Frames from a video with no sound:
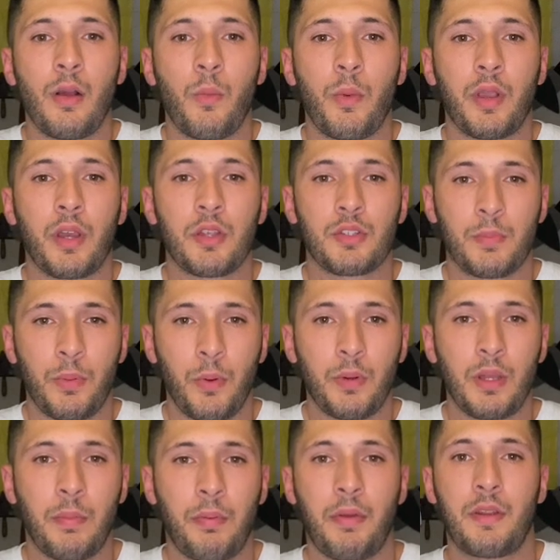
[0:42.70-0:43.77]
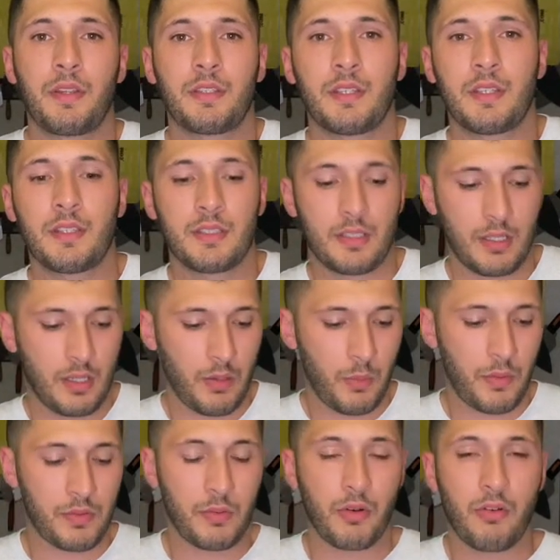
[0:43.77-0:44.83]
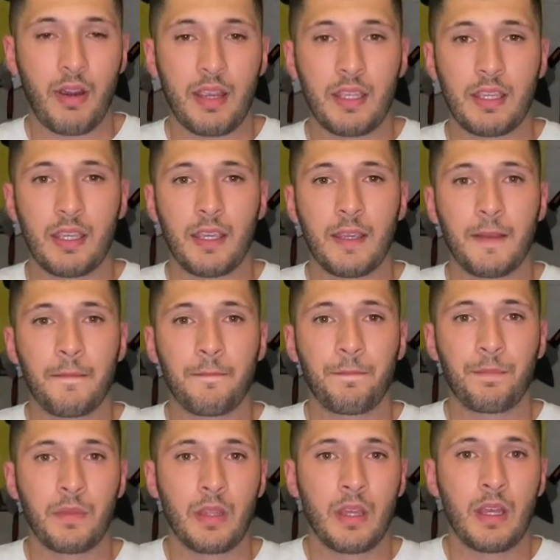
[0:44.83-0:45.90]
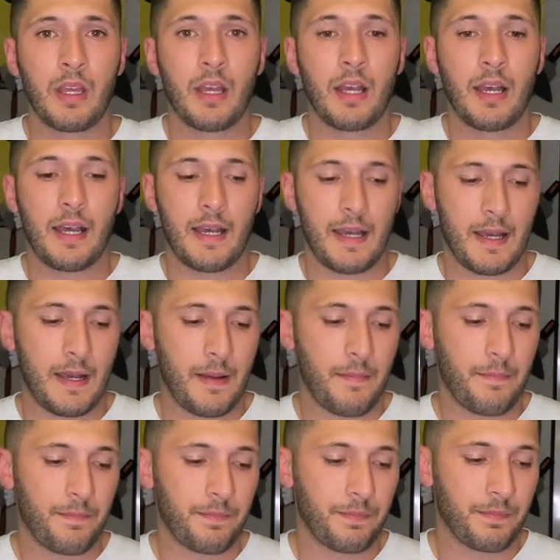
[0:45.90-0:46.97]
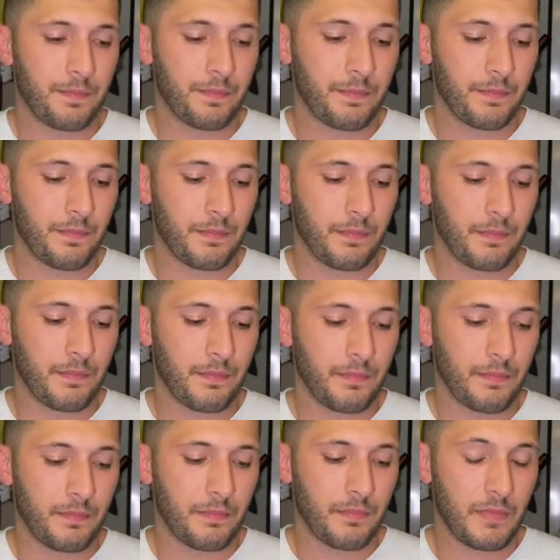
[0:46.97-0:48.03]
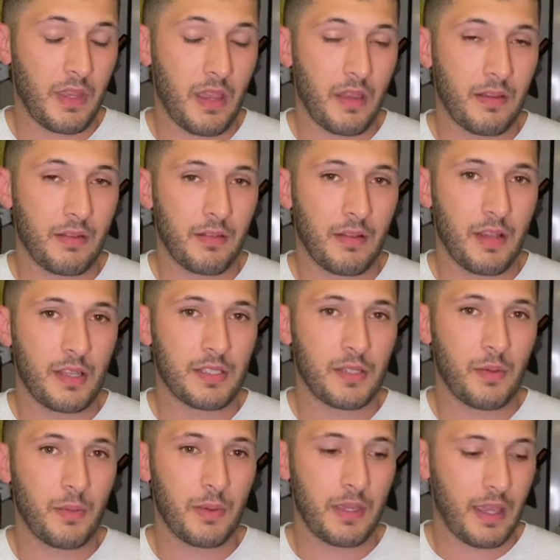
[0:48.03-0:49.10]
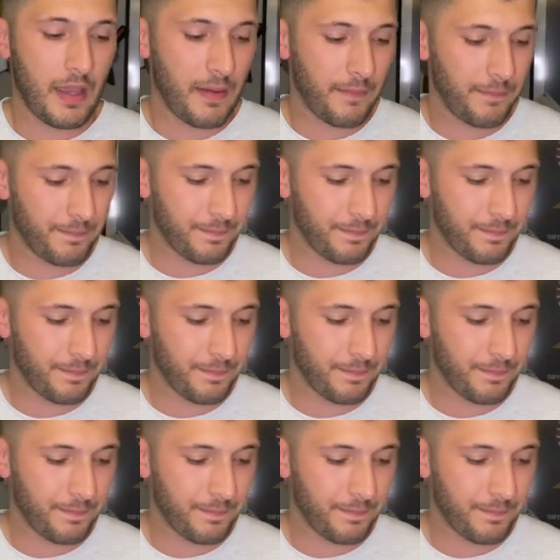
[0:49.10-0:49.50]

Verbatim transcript: We're going to support the apprentices with some great kit. Um, yeah, let's see what we get.